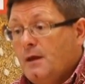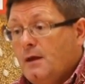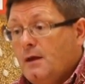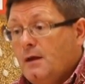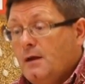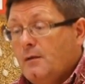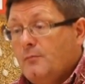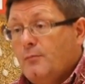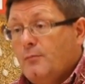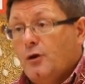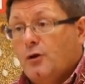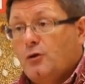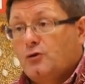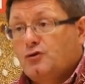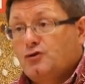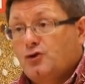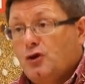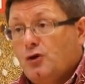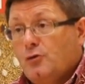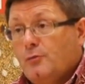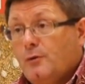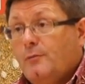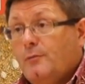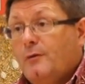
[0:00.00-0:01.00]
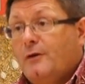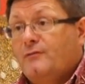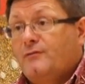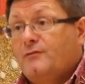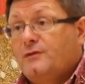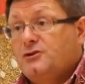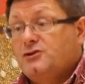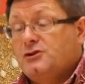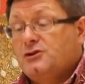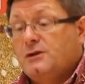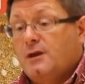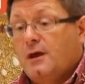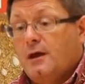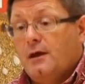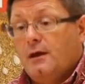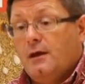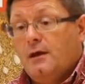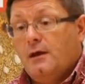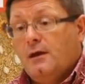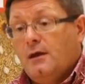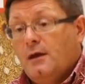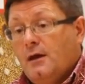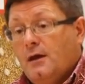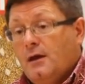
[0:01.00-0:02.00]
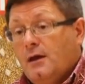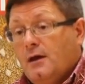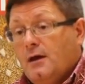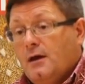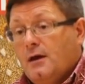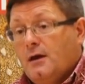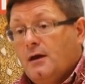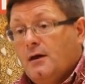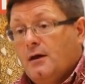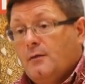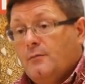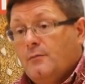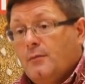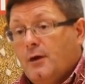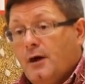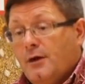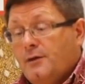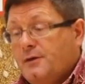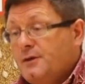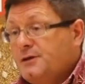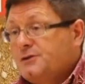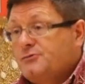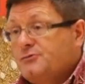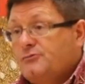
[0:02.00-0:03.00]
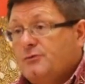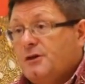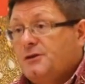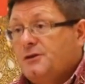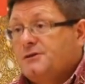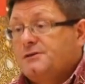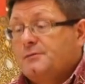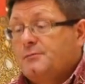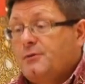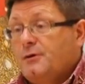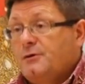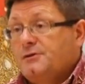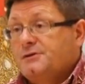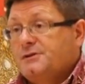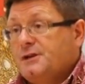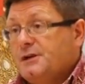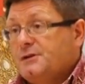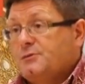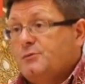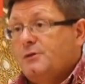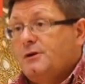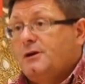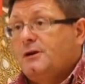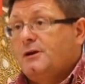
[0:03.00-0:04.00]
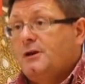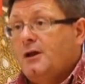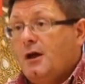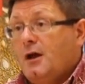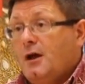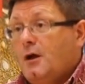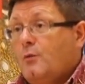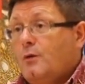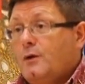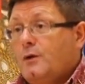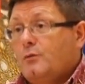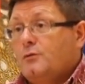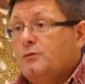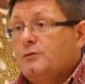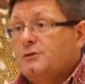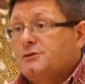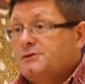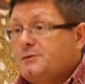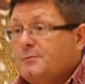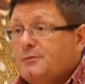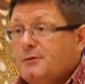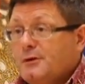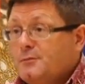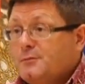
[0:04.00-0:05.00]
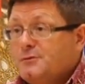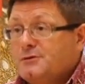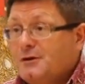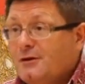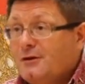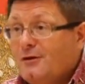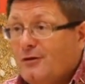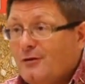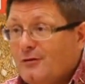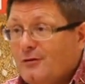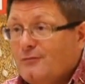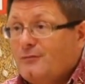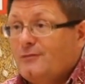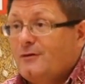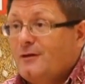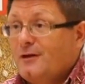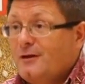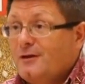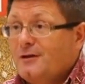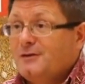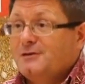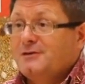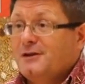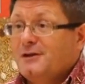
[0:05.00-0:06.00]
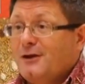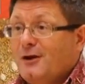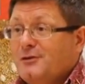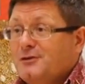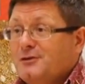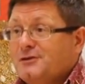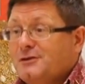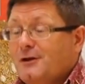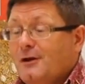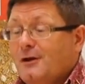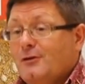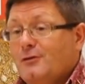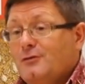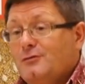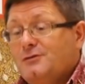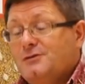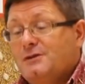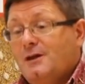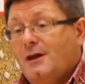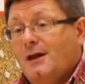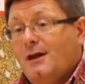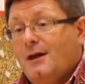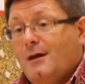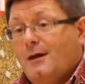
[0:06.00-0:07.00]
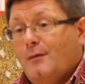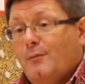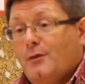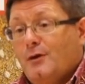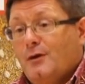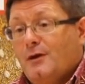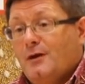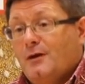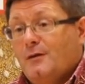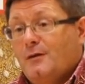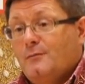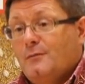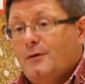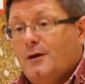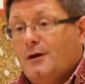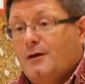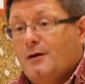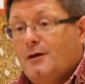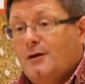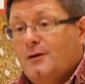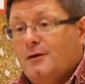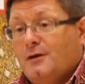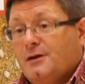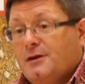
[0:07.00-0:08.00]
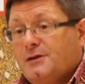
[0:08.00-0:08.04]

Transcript: October, by Fiji Day. I think it's a really interesting process. We will simply observe, see how this goes, but I think